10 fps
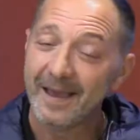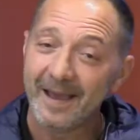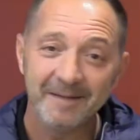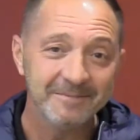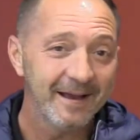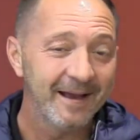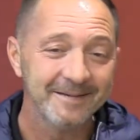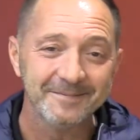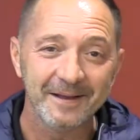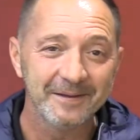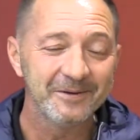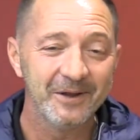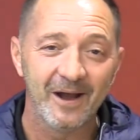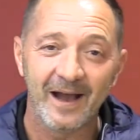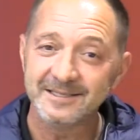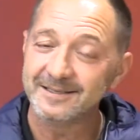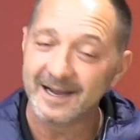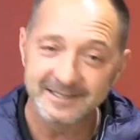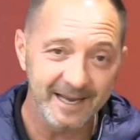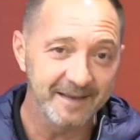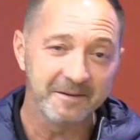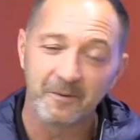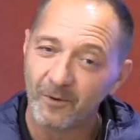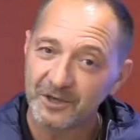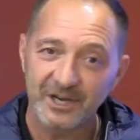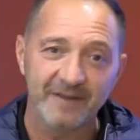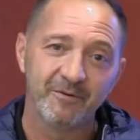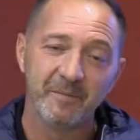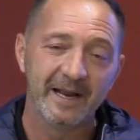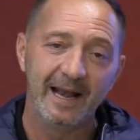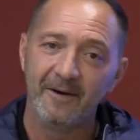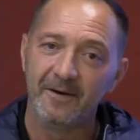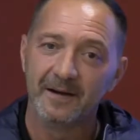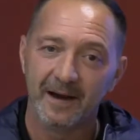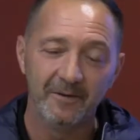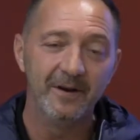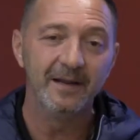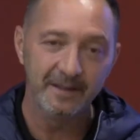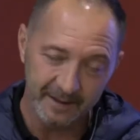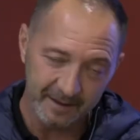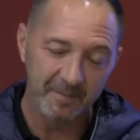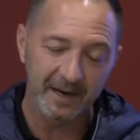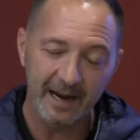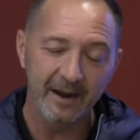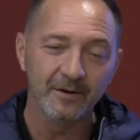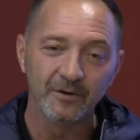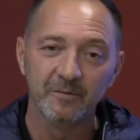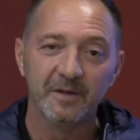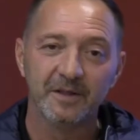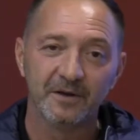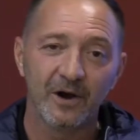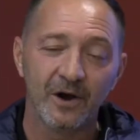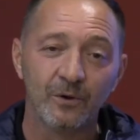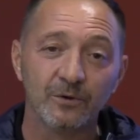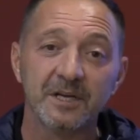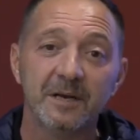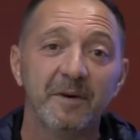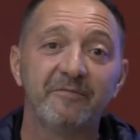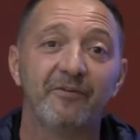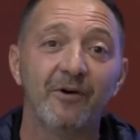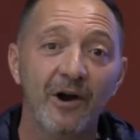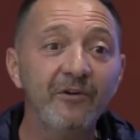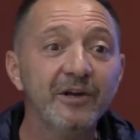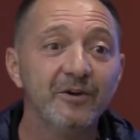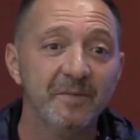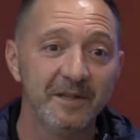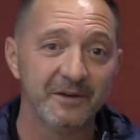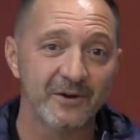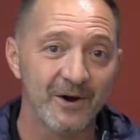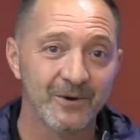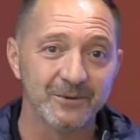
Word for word: Yeah, uh, uh, you know, I, I say watch out for McLaren. I really think McLaren could be the dark horse, but Ferrari could be the dark